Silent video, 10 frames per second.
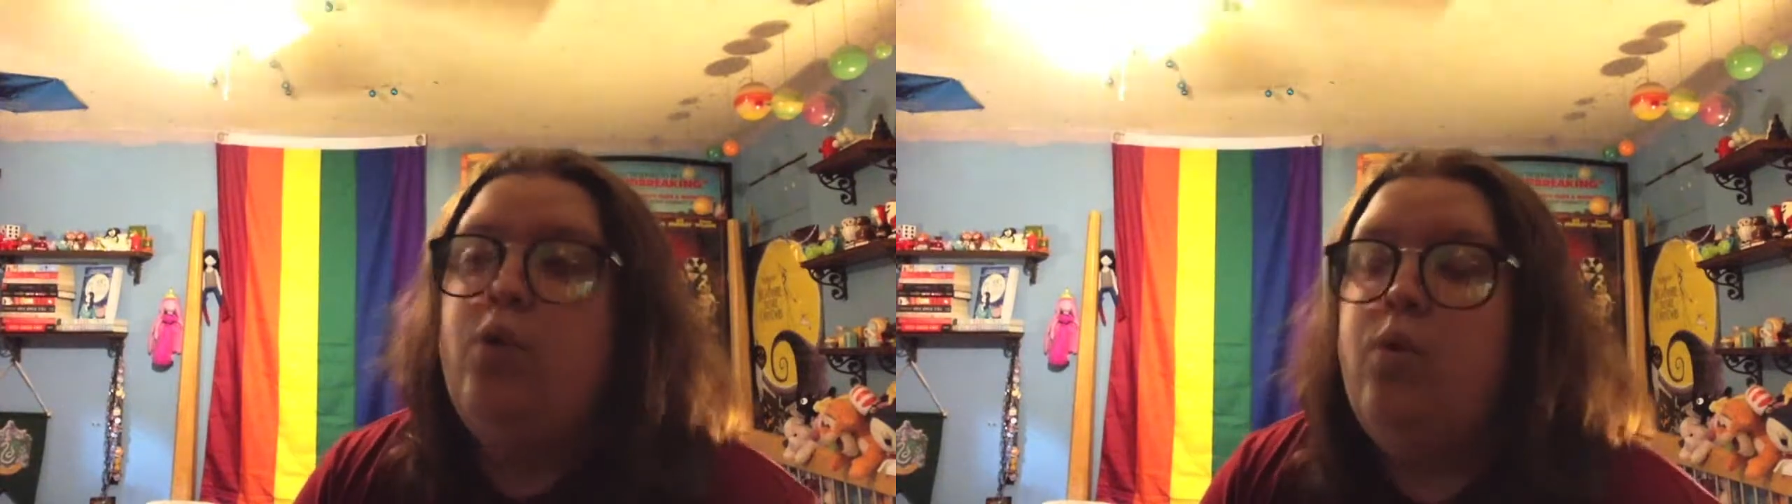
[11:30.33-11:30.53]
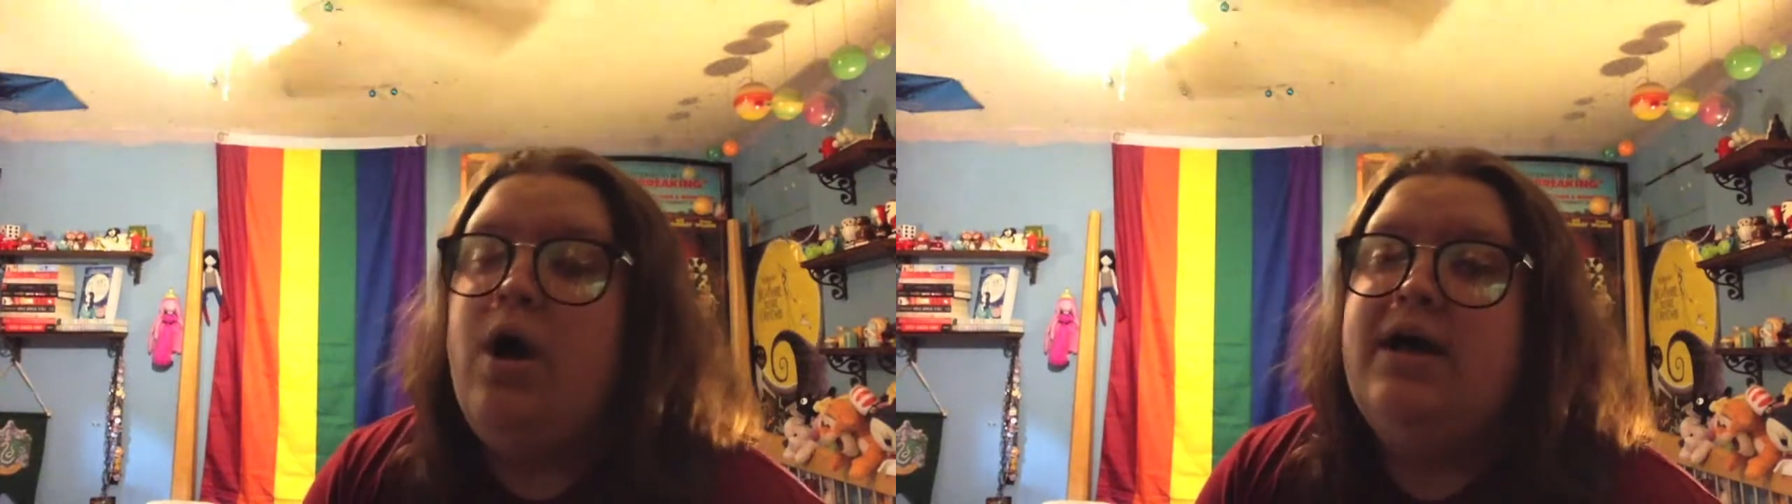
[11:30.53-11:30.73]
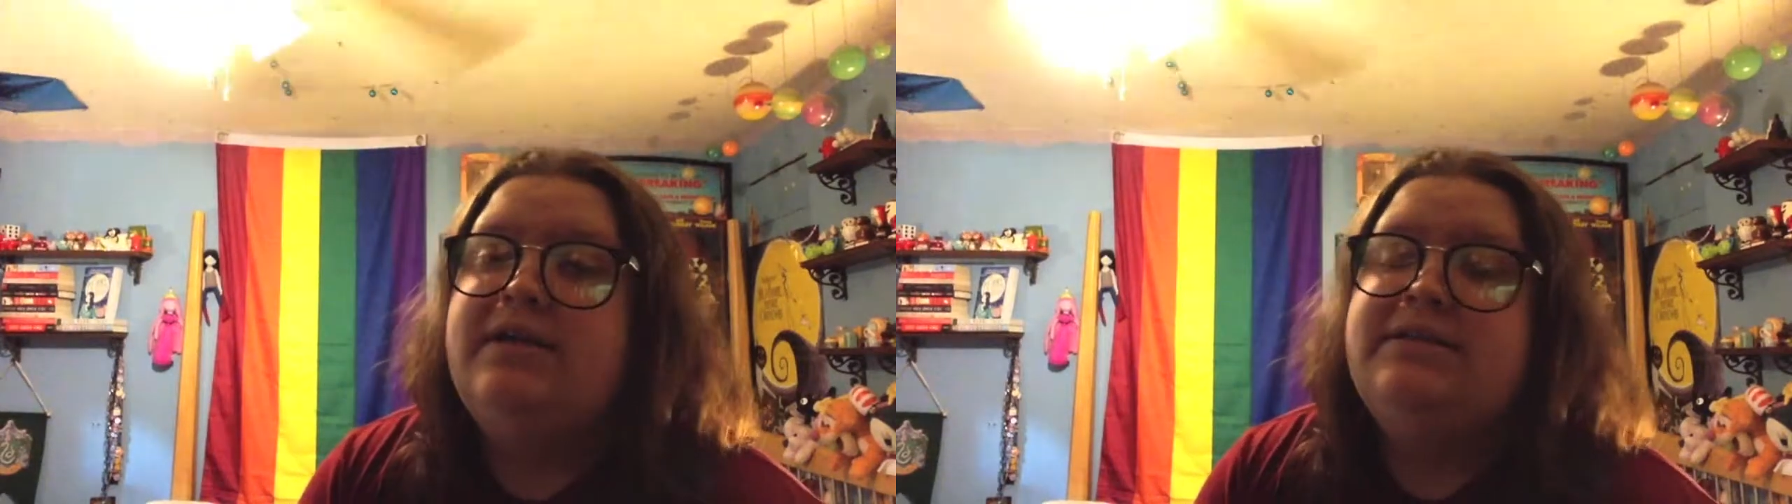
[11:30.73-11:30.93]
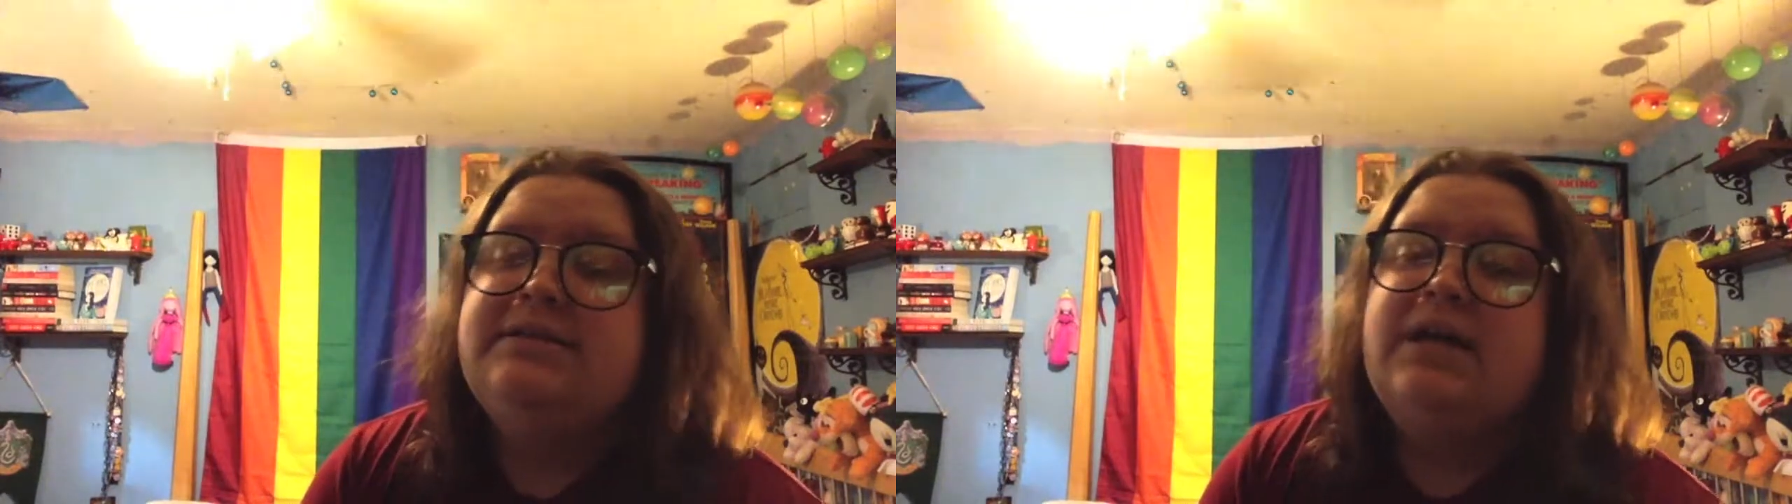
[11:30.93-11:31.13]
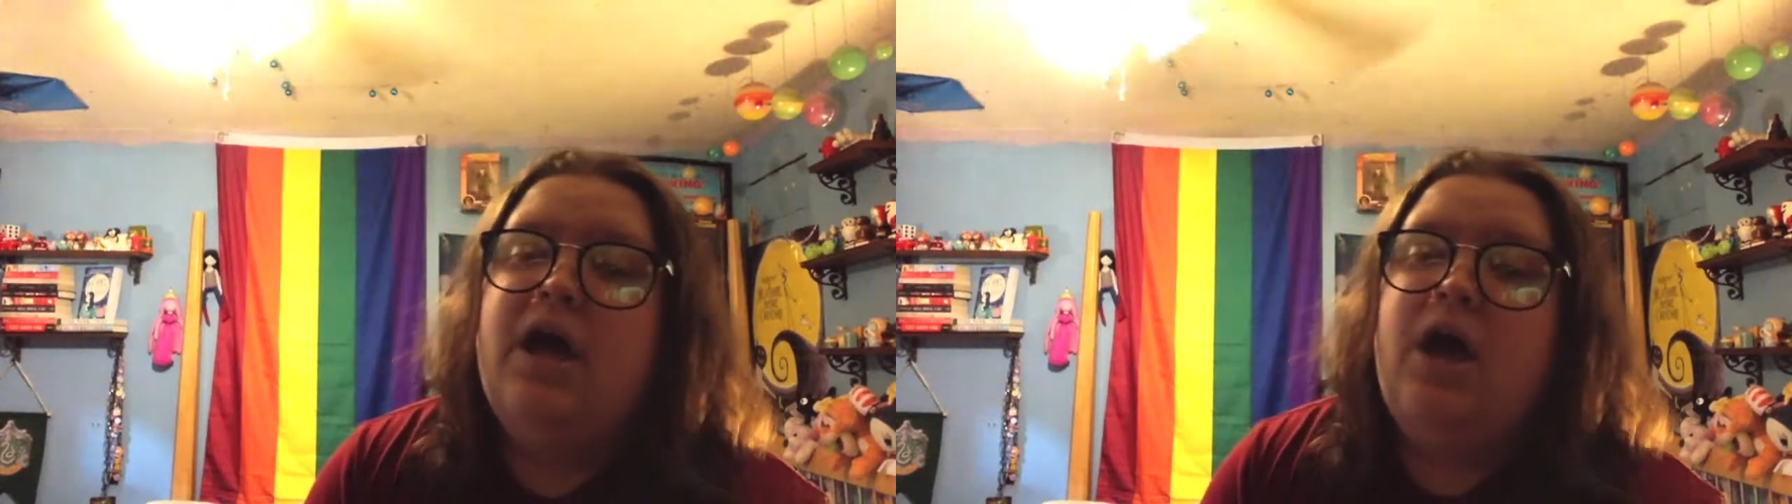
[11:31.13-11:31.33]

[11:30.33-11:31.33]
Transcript: was